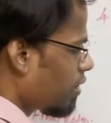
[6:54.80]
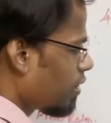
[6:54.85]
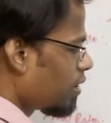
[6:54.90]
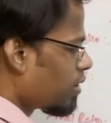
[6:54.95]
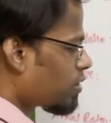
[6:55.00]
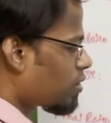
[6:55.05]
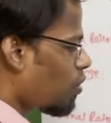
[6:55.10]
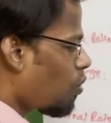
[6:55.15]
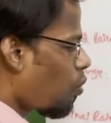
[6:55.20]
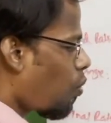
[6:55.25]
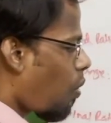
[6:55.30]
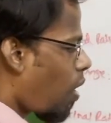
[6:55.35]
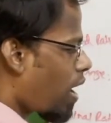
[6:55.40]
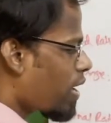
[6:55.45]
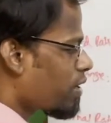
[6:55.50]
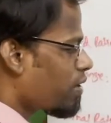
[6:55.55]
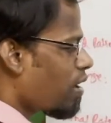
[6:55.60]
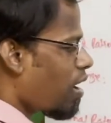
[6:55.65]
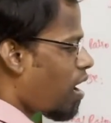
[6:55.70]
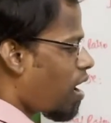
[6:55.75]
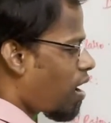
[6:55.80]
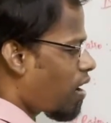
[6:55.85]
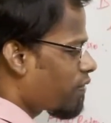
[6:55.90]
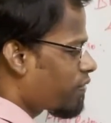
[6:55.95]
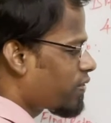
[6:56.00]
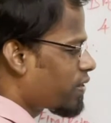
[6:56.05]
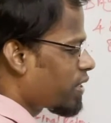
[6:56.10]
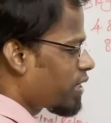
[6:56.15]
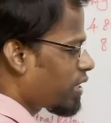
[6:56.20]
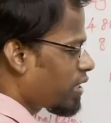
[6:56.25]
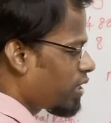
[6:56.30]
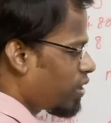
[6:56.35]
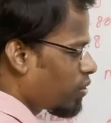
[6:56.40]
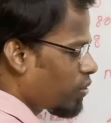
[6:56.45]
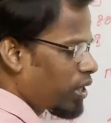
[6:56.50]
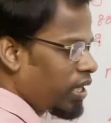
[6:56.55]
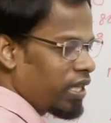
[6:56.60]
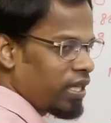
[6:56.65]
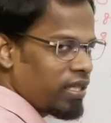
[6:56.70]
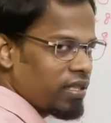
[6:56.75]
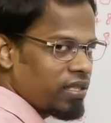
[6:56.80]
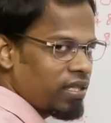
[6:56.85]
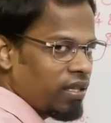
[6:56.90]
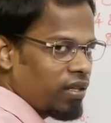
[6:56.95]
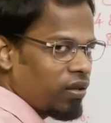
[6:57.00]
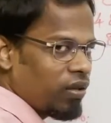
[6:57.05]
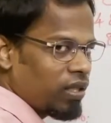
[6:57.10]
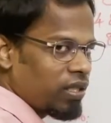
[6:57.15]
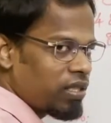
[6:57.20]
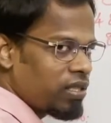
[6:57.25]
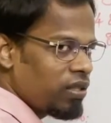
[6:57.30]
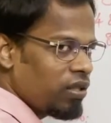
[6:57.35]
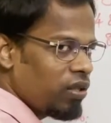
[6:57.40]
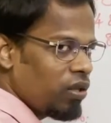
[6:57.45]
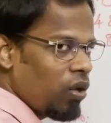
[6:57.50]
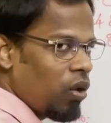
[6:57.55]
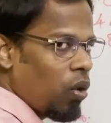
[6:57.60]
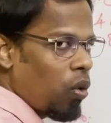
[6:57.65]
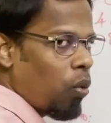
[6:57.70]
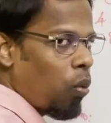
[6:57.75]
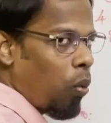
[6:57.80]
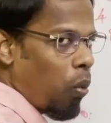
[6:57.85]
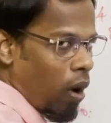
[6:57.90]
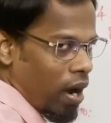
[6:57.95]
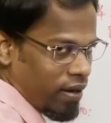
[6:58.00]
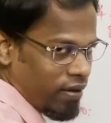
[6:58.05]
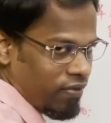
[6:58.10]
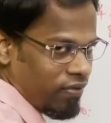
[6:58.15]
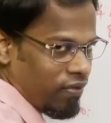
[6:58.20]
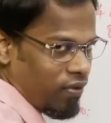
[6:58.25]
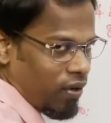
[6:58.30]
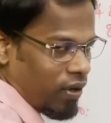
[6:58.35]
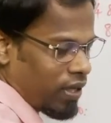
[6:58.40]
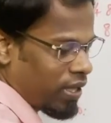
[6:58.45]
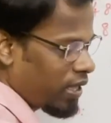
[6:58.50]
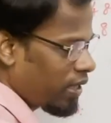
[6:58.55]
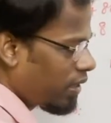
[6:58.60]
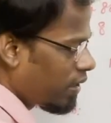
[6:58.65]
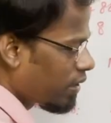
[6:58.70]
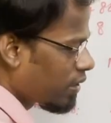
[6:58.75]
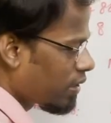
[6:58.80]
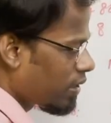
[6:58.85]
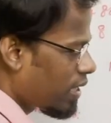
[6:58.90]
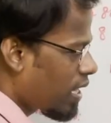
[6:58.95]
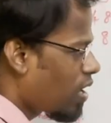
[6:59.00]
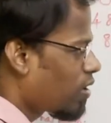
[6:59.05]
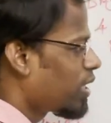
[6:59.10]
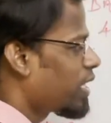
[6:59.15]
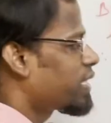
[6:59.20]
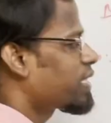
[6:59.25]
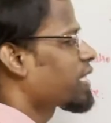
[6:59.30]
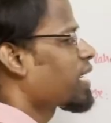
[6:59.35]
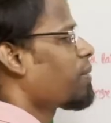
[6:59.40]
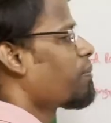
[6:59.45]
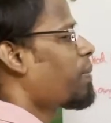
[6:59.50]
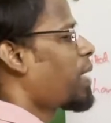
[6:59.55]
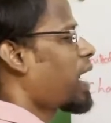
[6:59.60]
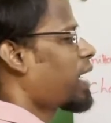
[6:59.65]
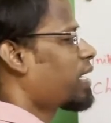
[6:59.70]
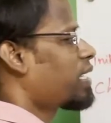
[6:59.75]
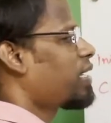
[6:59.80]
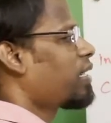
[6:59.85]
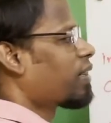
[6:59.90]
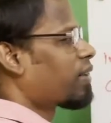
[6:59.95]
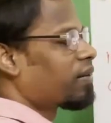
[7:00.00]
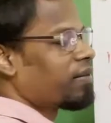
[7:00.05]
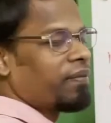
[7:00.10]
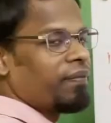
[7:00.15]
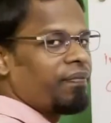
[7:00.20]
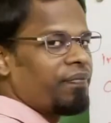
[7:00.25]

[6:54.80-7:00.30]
So 1 after unit is equals to 140. Now let's come back here.